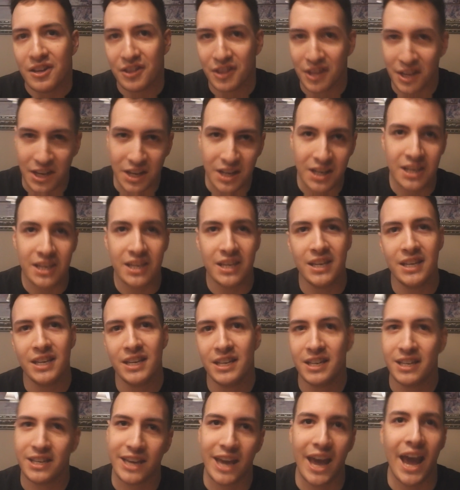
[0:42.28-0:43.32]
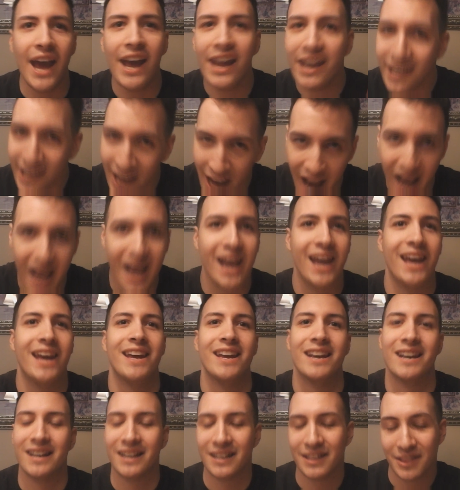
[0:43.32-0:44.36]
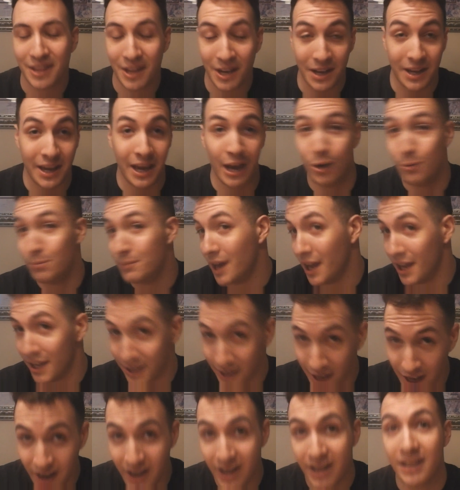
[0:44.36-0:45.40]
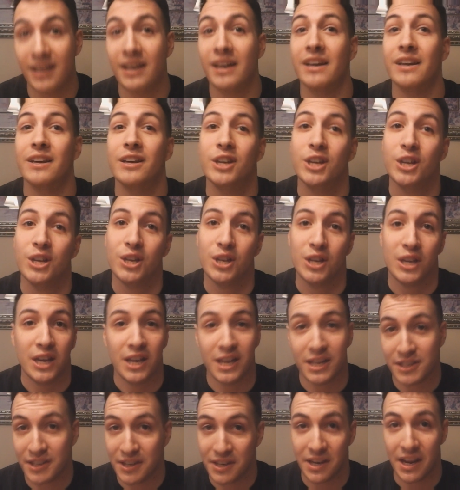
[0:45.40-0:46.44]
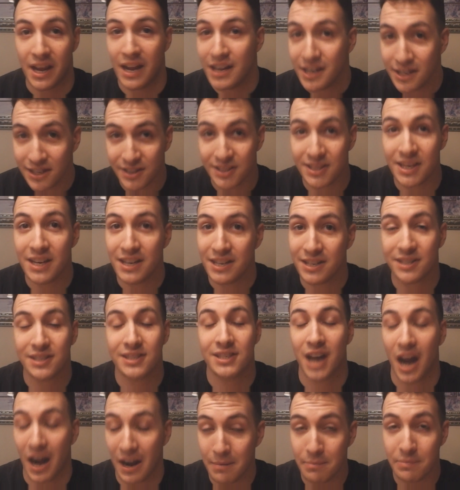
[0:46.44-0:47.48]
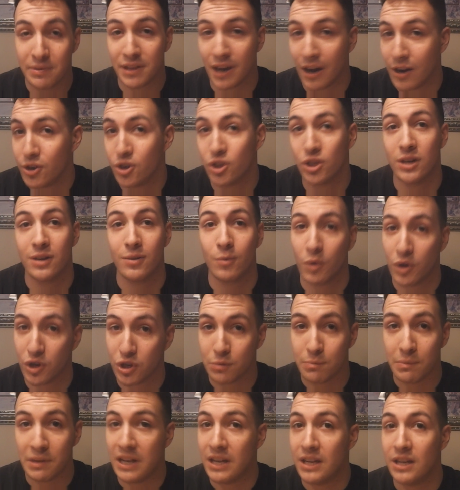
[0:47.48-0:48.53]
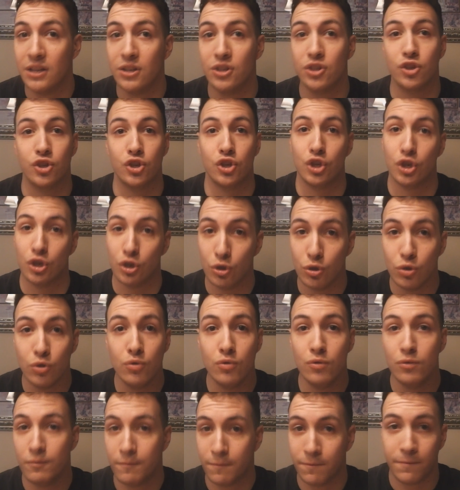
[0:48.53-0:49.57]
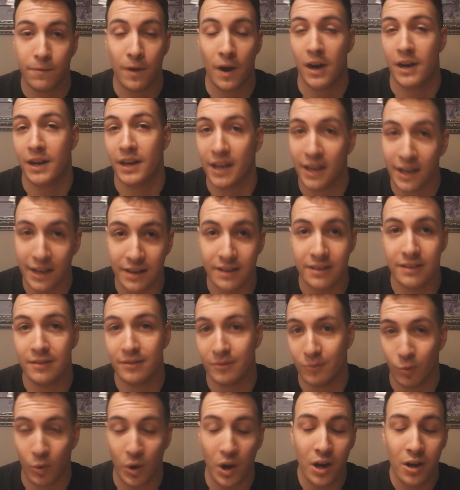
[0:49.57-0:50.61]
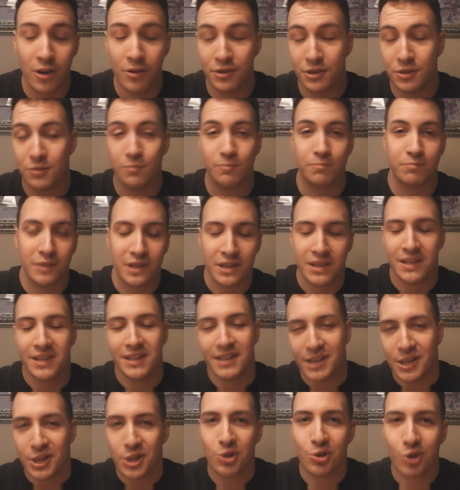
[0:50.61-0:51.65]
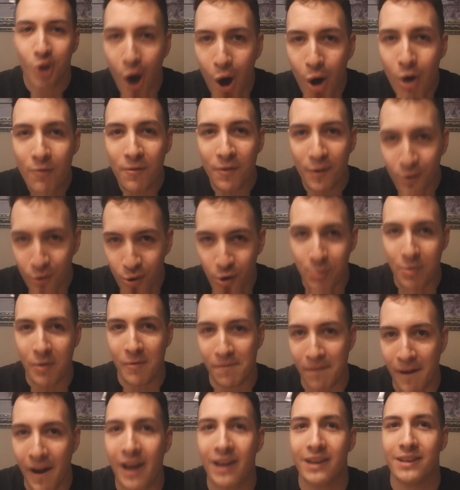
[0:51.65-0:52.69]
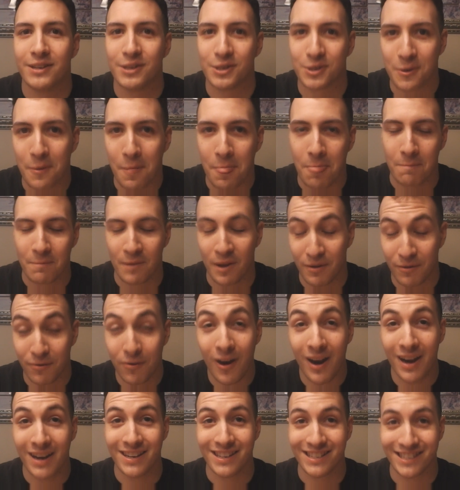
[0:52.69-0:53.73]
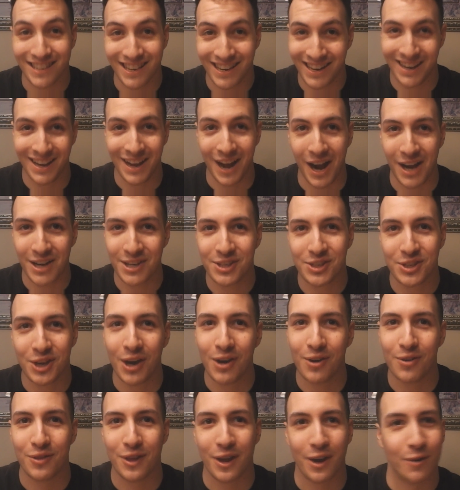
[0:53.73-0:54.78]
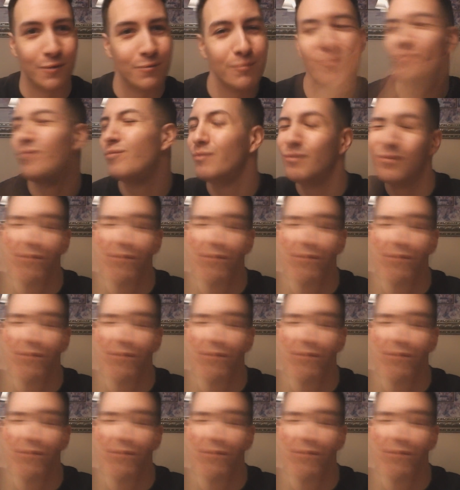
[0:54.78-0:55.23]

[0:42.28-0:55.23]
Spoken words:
the KK, the Kelp Knight King, is an instance-type dungeon, which means you fucking, well, you go with a group of friends. Friends. I stuttered there.